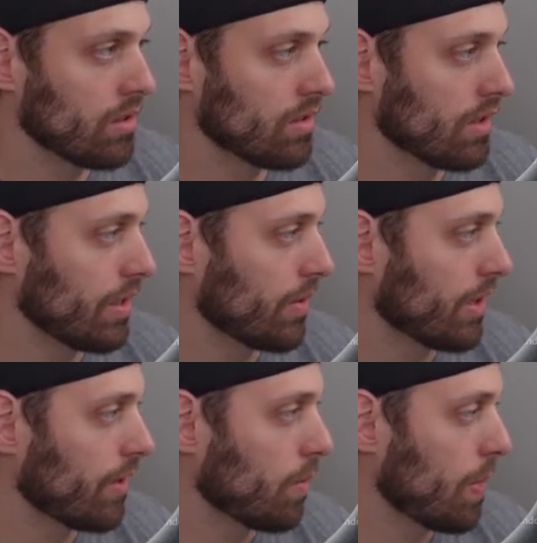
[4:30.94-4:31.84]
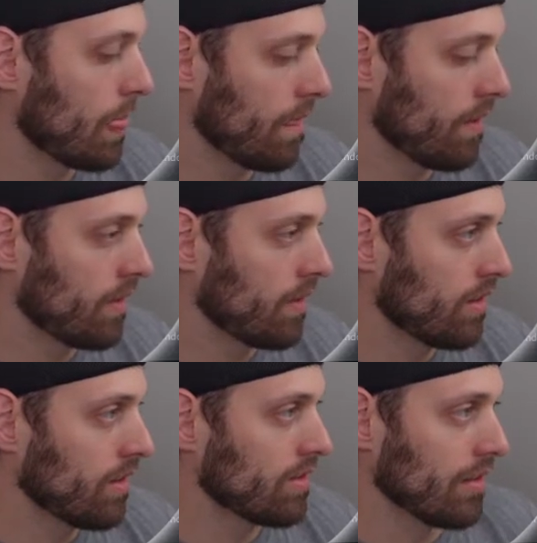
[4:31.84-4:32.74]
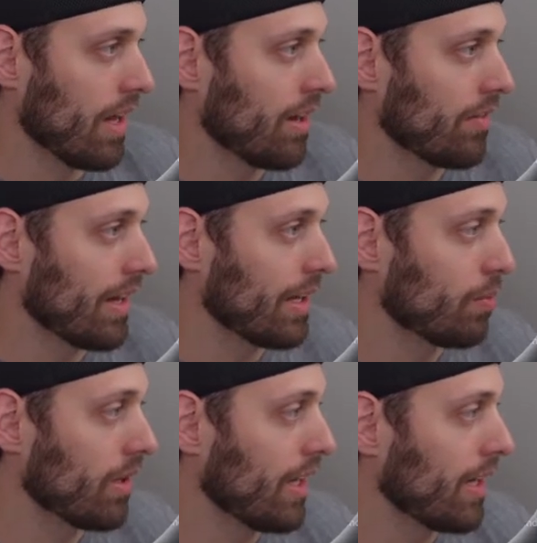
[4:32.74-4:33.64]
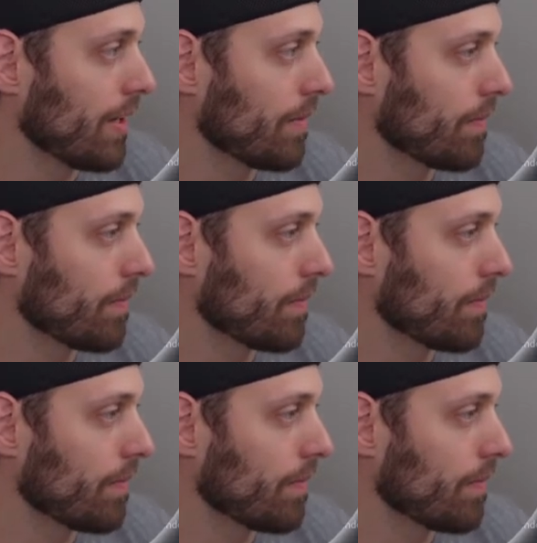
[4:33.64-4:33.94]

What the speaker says: There we go. So now if I hit play,